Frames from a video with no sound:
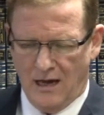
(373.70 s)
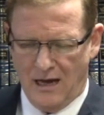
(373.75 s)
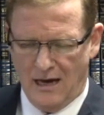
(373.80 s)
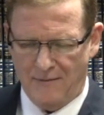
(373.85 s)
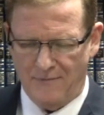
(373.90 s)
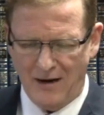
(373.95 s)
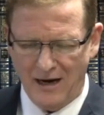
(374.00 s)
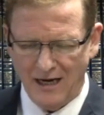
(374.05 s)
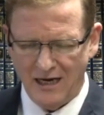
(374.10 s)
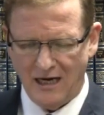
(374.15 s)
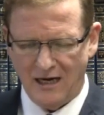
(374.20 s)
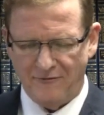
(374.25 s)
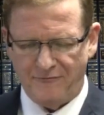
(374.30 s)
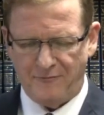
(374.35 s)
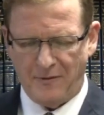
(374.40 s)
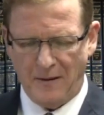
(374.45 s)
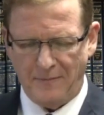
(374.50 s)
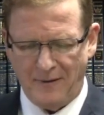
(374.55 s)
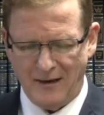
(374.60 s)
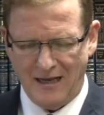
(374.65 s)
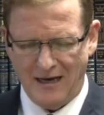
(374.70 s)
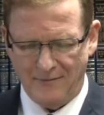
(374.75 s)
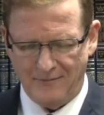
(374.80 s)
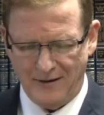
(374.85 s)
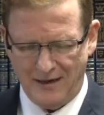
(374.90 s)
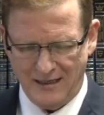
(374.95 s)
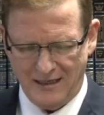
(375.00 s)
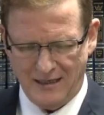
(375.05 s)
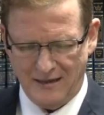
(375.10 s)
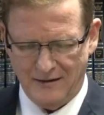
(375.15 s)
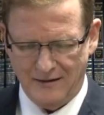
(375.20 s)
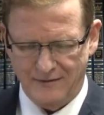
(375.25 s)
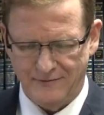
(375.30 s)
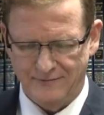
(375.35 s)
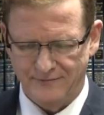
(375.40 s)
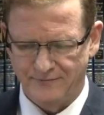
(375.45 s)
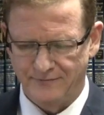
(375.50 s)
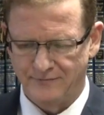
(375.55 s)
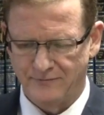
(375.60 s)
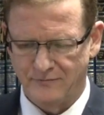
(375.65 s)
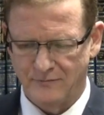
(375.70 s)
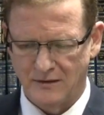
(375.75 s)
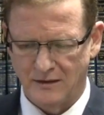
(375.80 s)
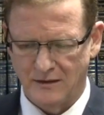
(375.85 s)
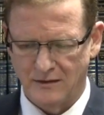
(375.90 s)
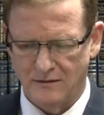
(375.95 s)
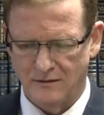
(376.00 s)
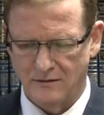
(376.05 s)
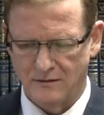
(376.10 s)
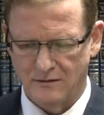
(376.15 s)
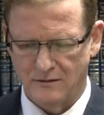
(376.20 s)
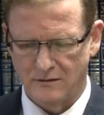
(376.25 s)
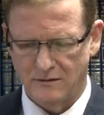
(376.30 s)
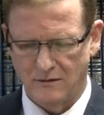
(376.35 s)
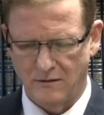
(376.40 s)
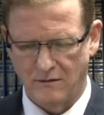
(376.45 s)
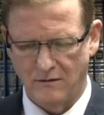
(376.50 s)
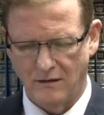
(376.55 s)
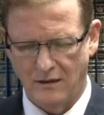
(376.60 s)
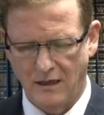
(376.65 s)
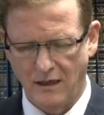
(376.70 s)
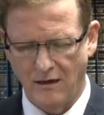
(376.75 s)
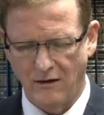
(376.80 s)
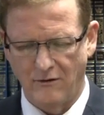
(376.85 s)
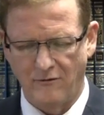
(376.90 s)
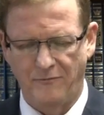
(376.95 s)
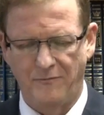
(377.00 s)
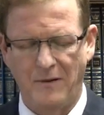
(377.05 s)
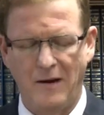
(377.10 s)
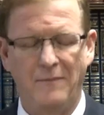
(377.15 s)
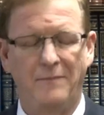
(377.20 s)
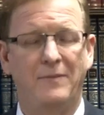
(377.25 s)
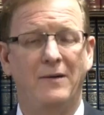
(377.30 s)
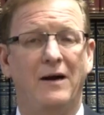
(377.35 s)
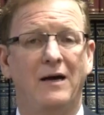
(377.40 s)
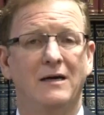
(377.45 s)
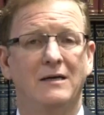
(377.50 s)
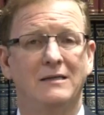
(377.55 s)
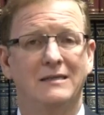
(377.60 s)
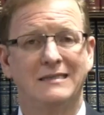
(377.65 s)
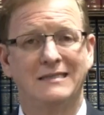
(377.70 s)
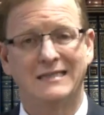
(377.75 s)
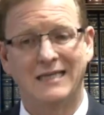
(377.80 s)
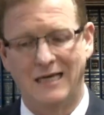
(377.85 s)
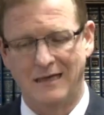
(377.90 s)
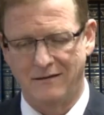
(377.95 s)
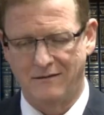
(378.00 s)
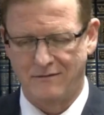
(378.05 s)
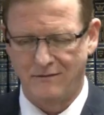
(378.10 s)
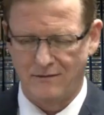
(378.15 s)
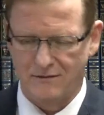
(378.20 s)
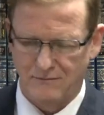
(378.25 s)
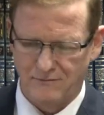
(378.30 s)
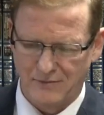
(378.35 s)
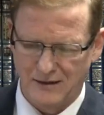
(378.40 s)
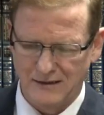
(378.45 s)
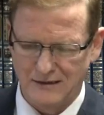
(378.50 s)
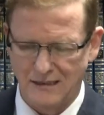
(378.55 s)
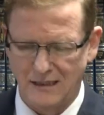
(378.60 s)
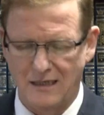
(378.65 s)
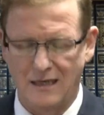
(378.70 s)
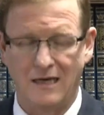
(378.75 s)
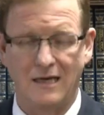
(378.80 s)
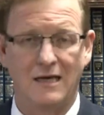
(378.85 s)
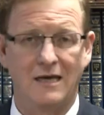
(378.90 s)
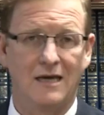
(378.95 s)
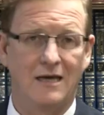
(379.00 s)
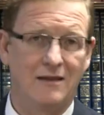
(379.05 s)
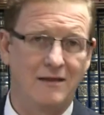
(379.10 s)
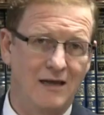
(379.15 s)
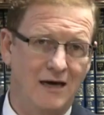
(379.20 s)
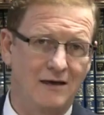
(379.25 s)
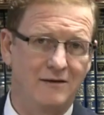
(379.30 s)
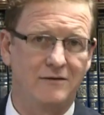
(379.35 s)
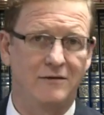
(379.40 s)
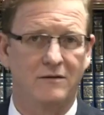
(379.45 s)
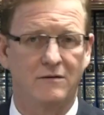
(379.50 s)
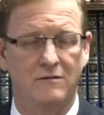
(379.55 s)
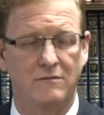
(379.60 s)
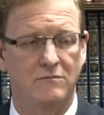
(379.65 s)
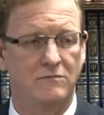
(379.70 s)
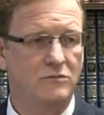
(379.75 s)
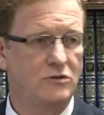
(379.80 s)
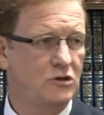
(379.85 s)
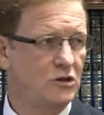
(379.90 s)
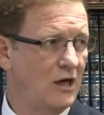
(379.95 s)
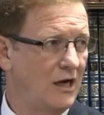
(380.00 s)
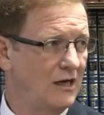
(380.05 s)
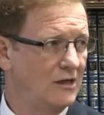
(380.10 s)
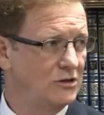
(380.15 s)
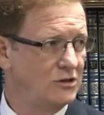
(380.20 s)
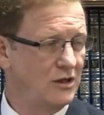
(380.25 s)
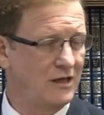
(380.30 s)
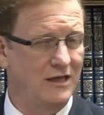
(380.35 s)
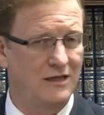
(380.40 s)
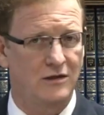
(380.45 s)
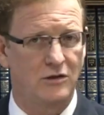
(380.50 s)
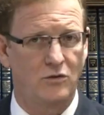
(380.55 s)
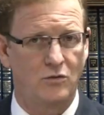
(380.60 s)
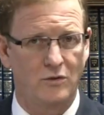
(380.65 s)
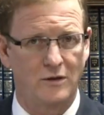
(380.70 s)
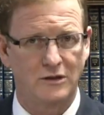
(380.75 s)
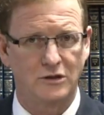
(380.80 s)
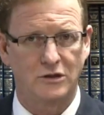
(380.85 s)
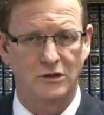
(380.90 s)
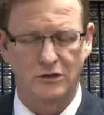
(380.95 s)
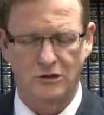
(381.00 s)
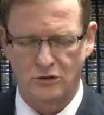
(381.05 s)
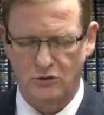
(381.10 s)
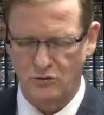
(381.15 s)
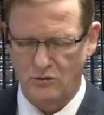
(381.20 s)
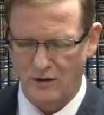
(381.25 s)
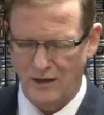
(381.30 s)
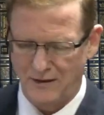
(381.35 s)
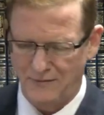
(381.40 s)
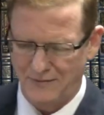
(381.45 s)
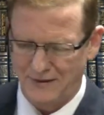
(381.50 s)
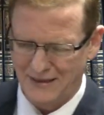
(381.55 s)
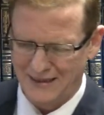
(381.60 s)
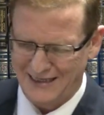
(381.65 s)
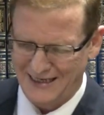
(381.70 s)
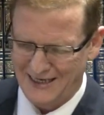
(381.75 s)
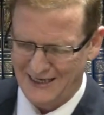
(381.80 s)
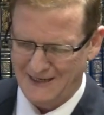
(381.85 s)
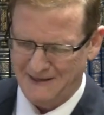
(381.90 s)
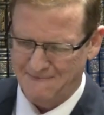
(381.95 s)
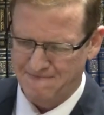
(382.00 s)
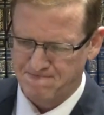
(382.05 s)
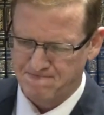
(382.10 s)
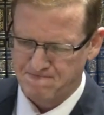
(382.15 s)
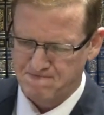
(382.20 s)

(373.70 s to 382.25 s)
Amar le Rav Papa le Abaye. So here Rav Papa said basically another challenge, another question to Abaye.